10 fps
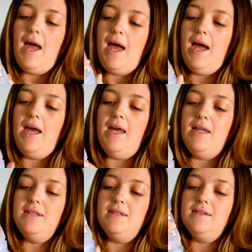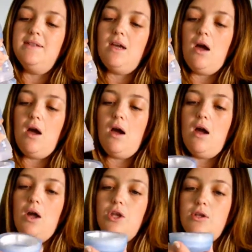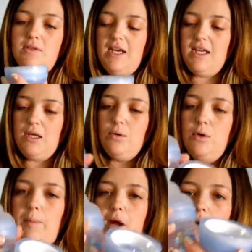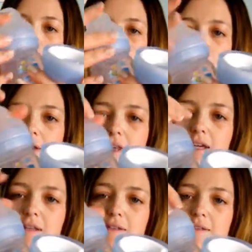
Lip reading: and you take it all apart like this.